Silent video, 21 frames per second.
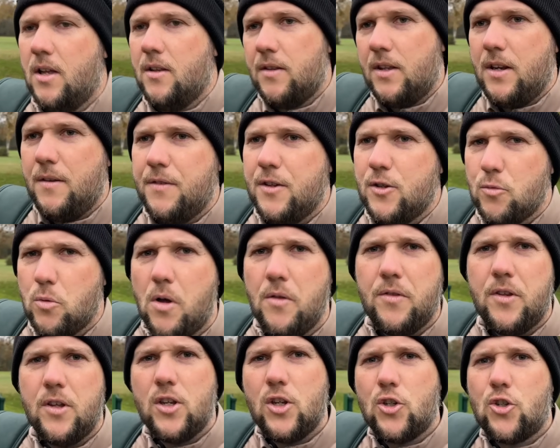then if there's one
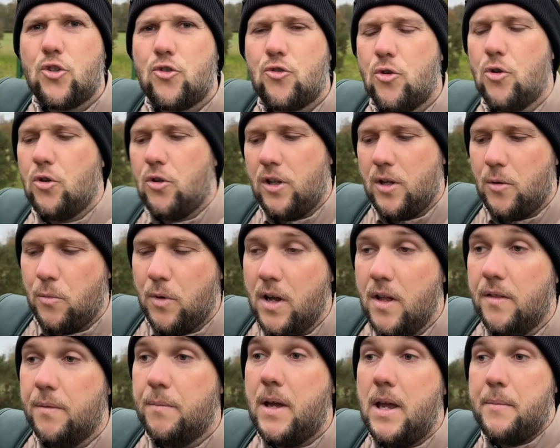that you're struggling
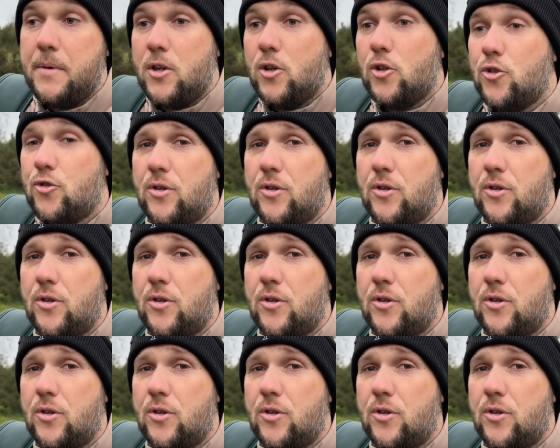with, maybe your